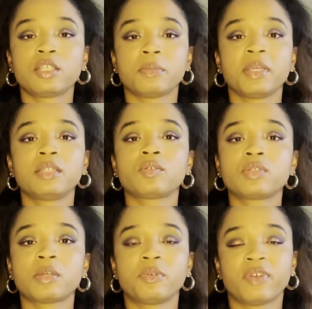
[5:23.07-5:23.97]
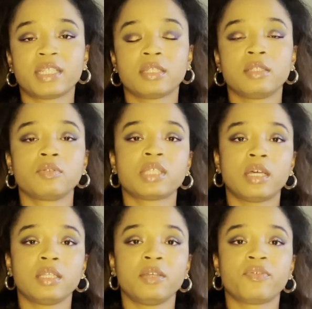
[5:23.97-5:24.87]
Shebeens also provided an
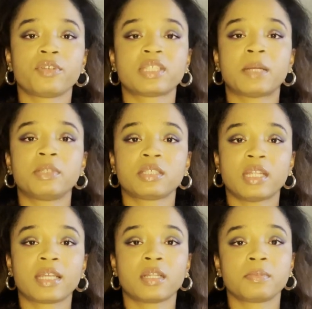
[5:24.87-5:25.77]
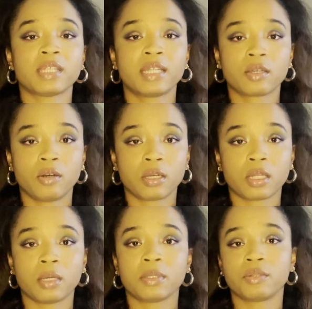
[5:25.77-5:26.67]
alternative for established nightclubs like the Cotton
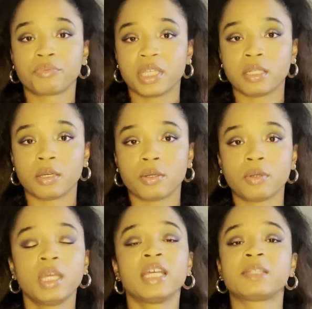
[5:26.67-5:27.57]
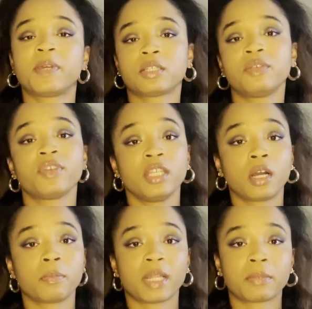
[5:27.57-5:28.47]
Club and the Reno, especially for
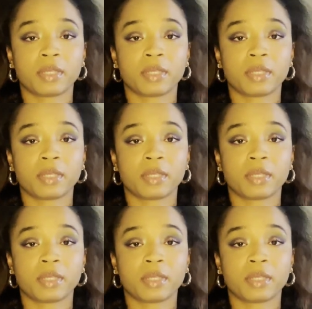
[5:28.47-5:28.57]
young black